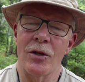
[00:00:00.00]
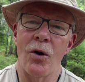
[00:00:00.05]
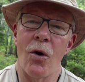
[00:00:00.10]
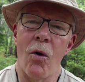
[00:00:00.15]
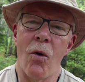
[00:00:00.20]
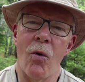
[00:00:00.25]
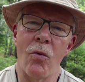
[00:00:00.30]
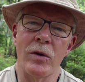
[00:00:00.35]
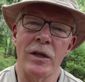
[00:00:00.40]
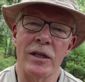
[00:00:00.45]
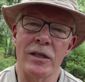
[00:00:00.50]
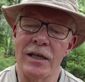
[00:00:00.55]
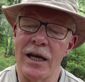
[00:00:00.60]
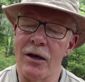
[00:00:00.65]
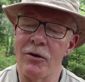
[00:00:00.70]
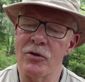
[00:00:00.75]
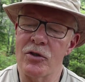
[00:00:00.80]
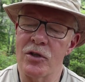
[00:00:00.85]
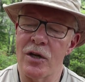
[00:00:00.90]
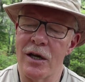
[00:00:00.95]
the only
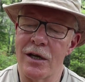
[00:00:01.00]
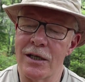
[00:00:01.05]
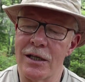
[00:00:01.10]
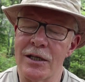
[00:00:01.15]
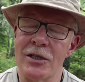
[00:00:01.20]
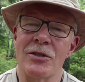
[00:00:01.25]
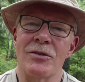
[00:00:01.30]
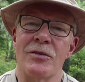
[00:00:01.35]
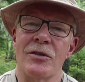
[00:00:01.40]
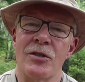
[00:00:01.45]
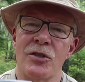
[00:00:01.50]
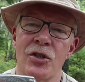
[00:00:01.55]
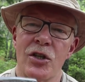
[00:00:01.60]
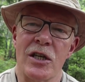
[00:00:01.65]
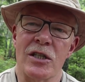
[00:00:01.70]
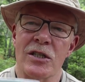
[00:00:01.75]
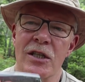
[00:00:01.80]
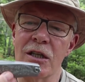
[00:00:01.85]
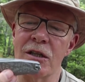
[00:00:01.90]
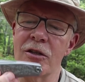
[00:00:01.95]
downside is
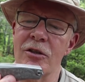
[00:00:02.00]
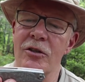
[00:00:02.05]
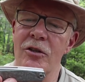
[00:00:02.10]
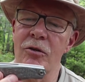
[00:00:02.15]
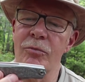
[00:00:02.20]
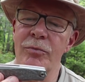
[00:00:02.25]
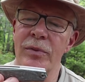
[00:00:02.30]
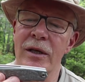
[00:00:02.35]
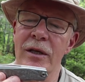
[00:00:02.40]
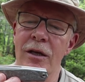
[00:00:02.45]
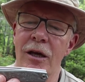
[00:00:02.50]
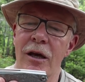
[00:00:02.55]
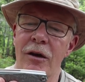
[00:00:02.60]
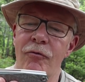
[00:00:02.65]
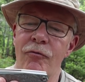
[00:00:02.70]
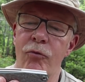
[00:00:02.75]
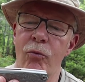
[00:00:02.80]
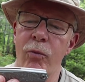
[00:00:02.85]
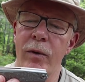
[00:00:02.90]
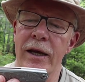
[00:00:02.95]
just a little bit
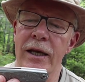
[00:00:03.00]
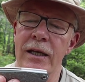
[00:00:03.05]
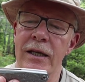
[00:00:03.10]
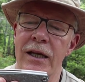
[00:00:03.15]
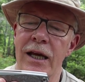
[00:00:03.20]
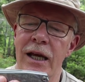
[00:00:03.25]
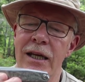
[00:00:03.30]
of weight.